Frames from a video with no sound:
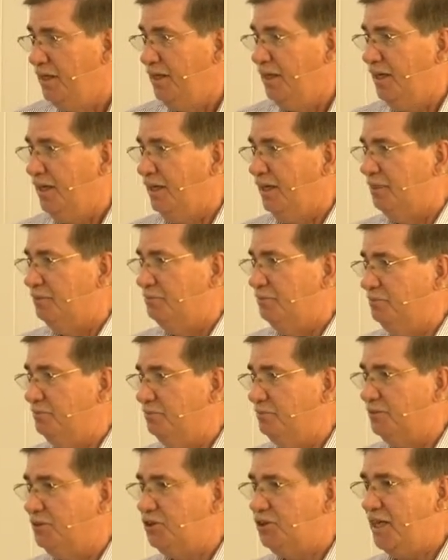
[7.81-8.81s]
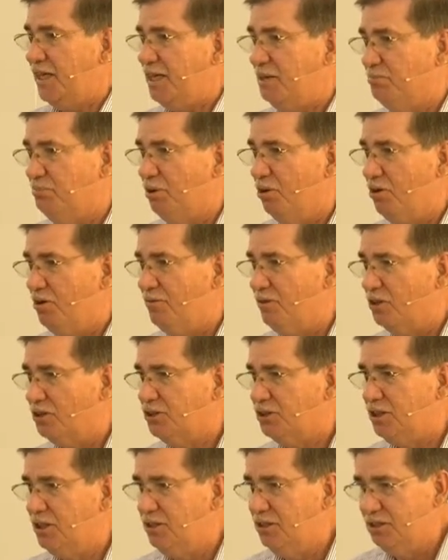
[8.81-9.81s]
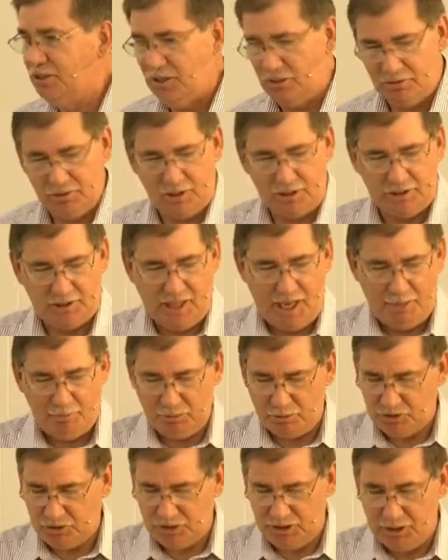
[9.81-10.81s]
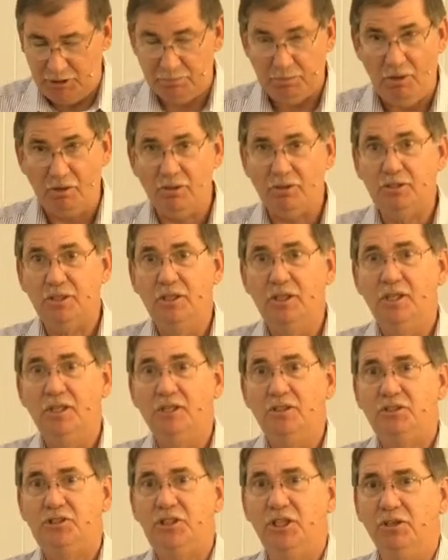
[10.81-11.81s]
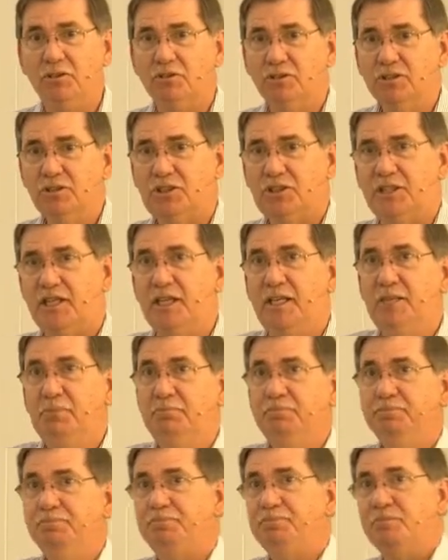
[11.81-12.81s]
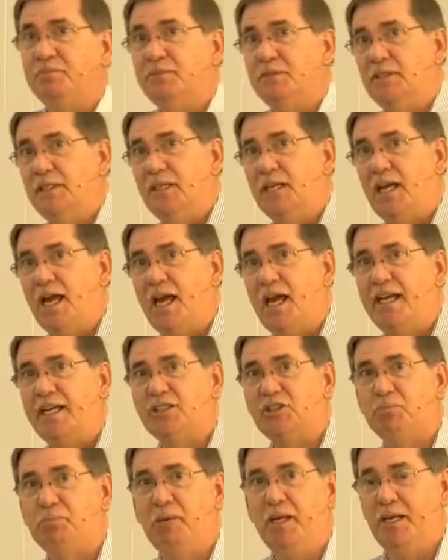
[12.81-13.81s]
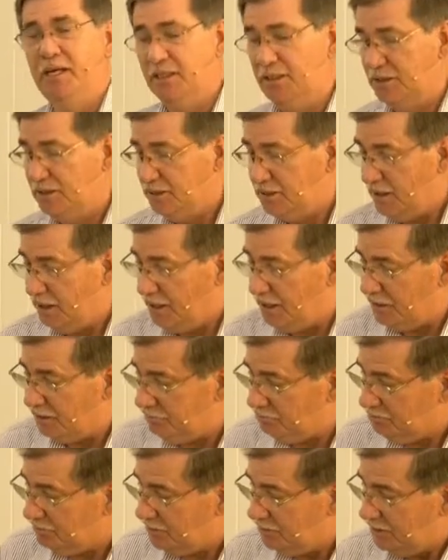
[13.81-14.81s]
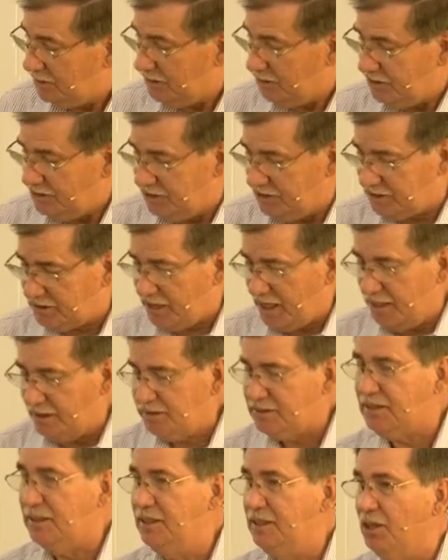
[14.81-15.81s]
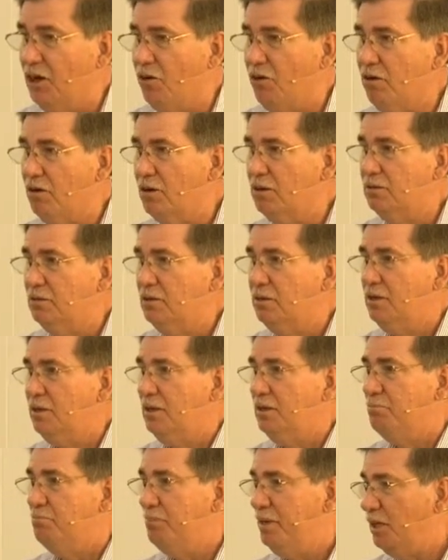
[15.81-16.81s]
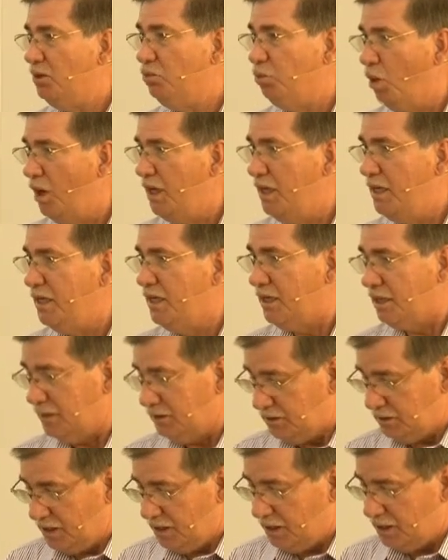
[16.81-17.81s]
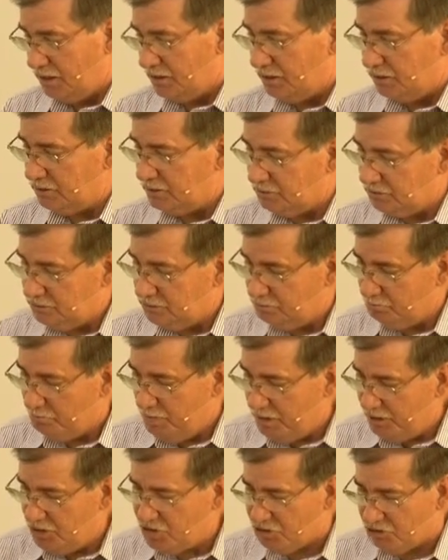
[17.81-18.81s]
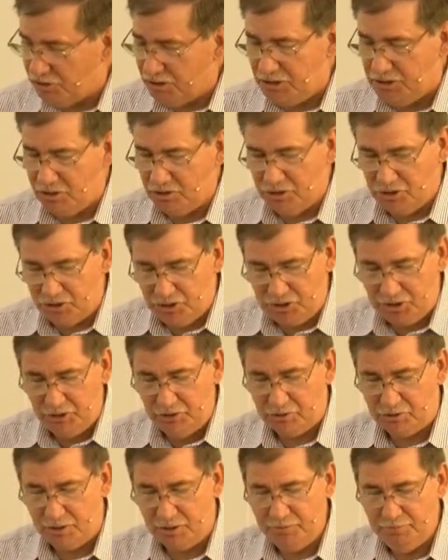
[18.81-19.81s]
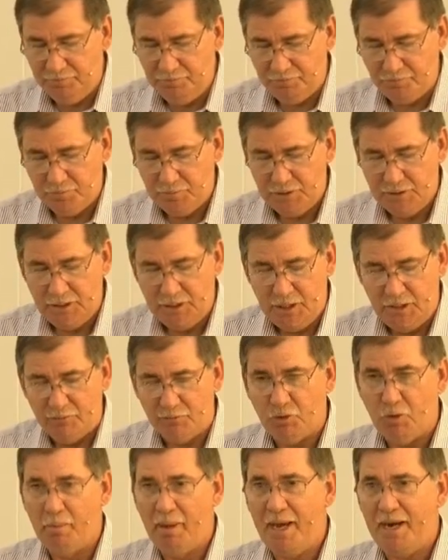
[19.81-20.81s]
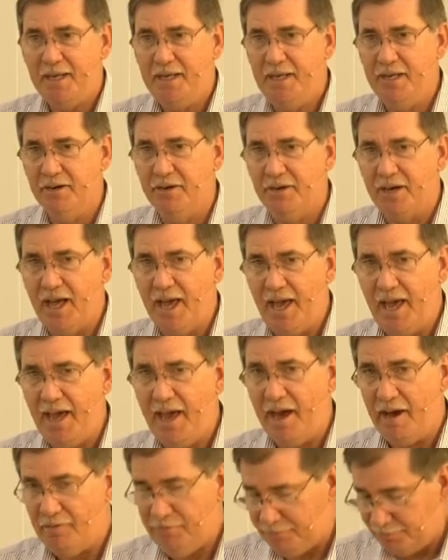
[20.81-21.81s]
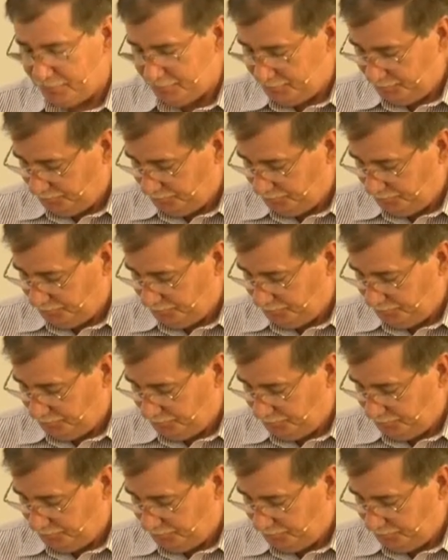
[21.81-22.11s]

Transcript: um, second part of our series on discipleship. Our children's team has been um, discussing our midweek uh, ministry to the children for about a year and a half.